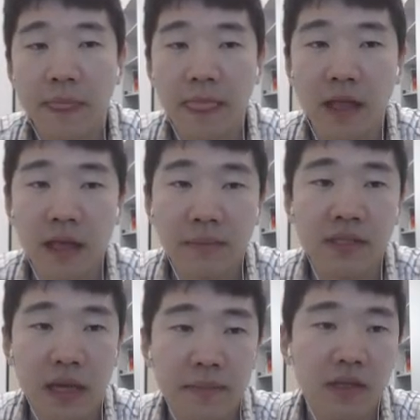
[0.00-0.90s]

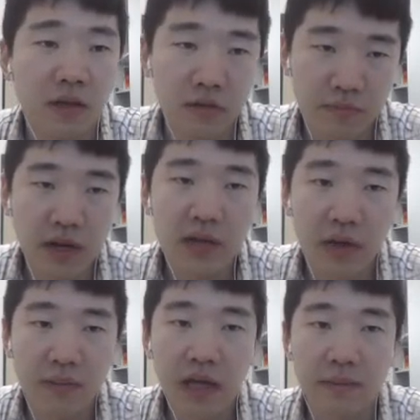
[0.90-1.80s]
The plane
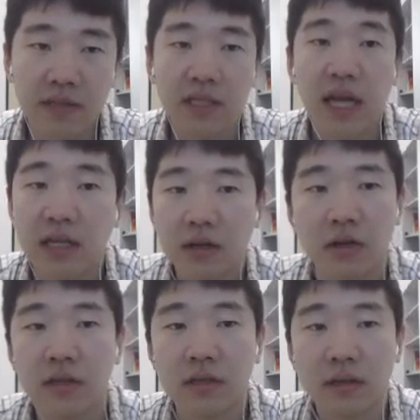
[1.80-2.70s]
wave can be
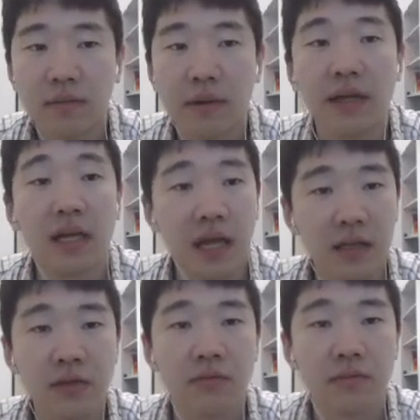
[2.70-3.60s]
scattered by the
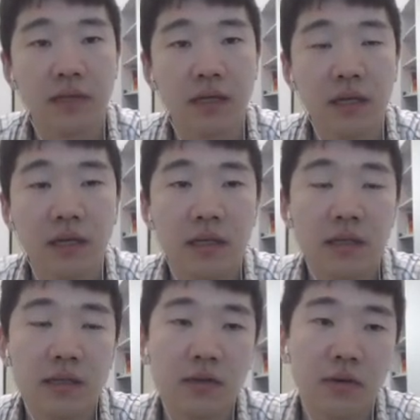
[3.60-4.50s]
atoms.
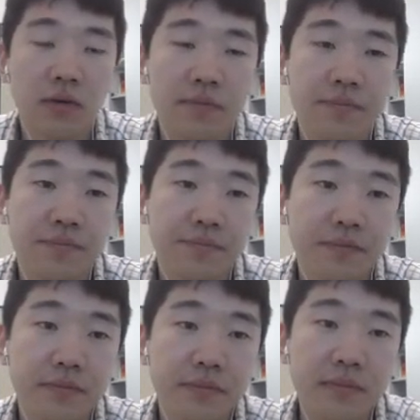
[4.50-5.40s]
So
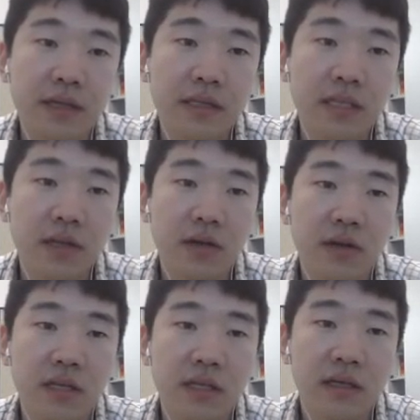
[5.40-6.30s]

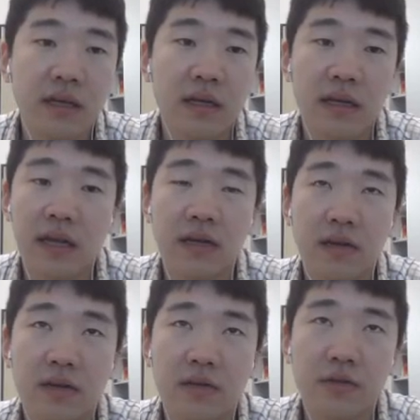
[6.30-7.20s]
generally, like
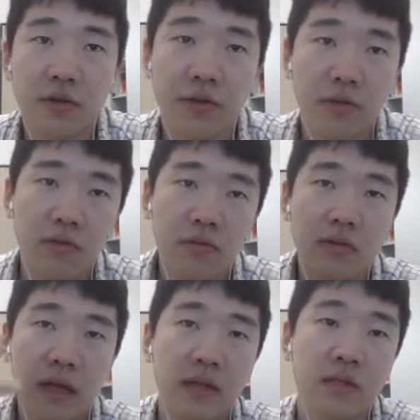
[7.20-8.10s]
you throw
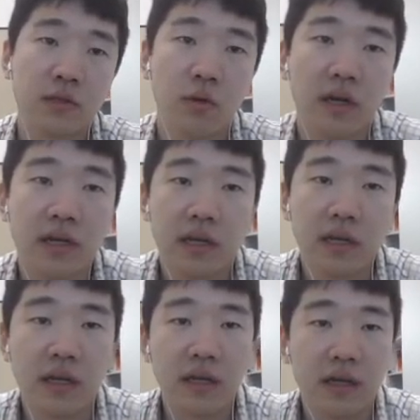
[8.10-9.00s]
a stone
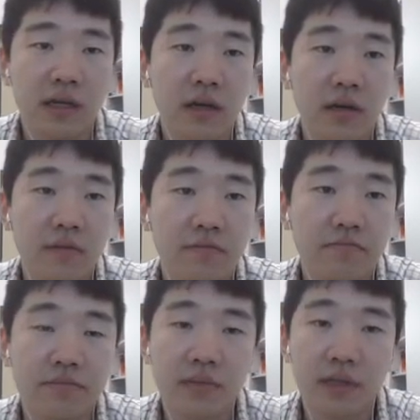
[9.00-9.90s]
in
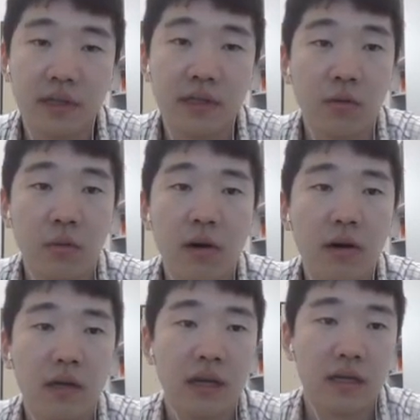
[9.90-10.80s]
the
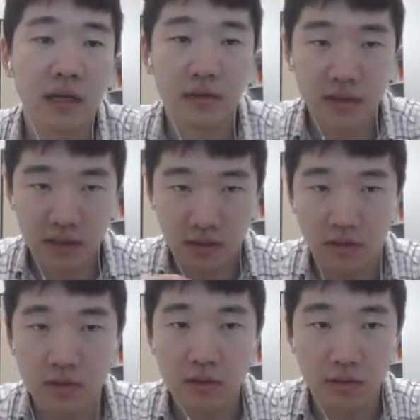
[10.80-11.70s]
water, then there is
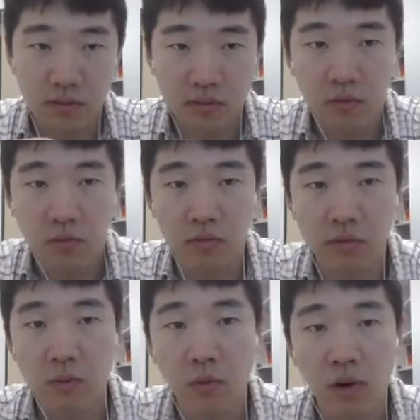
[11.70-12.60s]
also
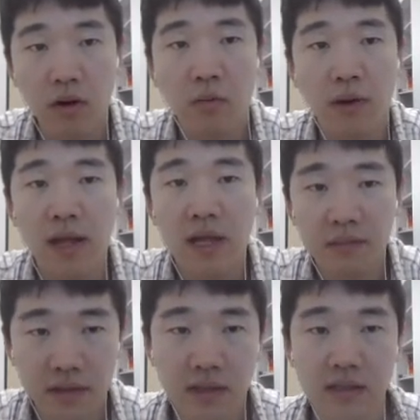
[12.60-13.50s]
the water wave
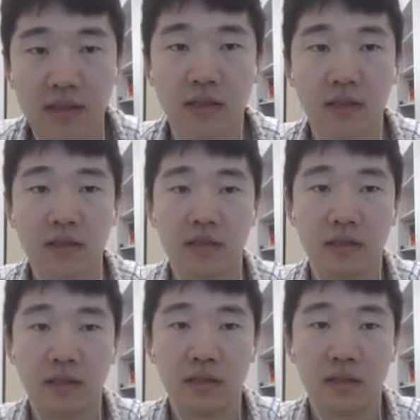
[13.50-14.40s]

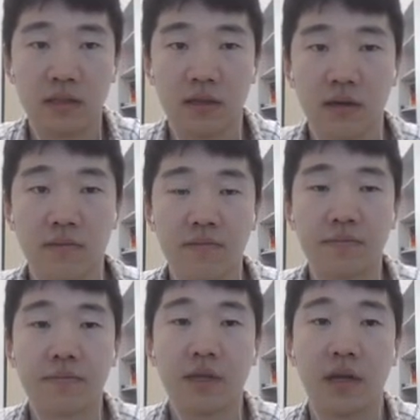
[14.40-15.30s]
is
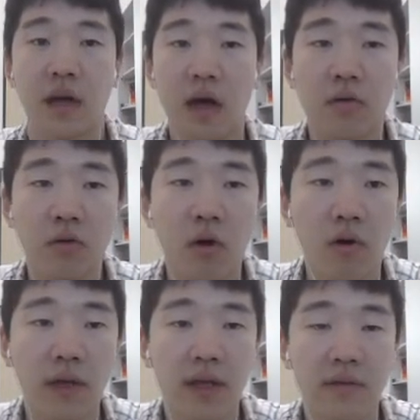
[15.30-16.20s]

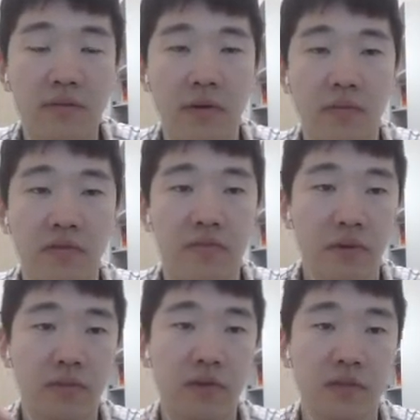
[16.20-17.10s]
outgoing
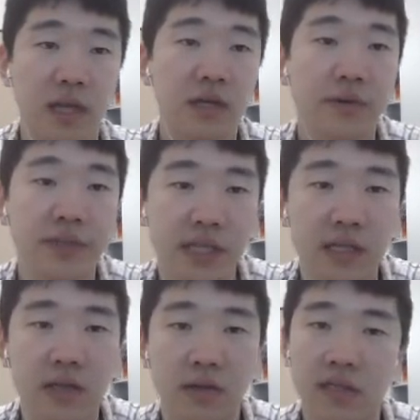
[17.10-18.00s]
from the scattering
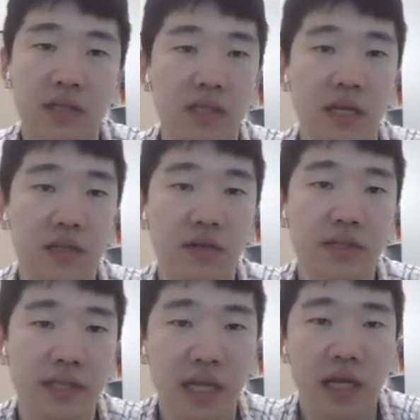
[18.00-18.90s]
center. This is actually
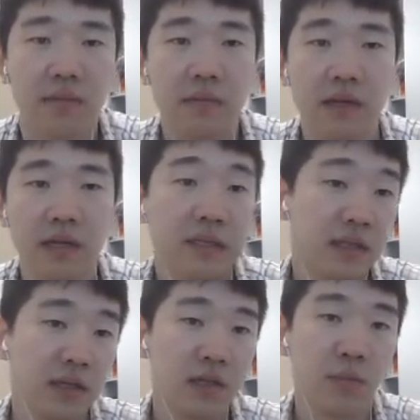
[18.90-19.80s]
same in
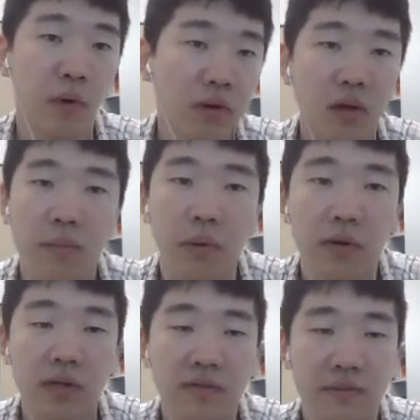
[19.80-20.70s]
the photon
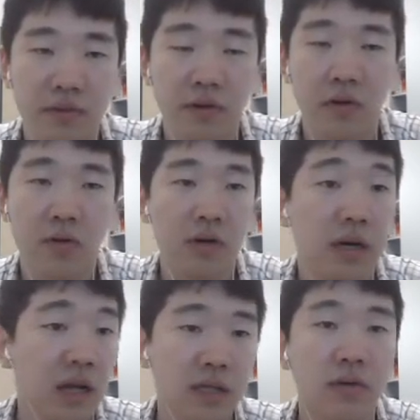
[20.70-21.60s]
point of view or
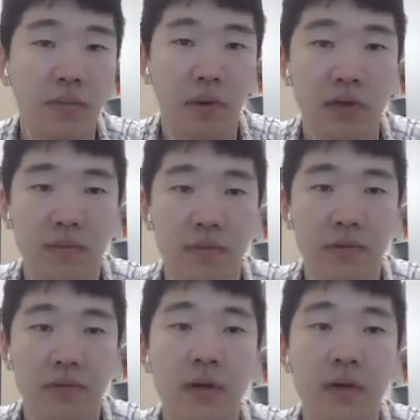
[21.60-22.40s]
electron point of view.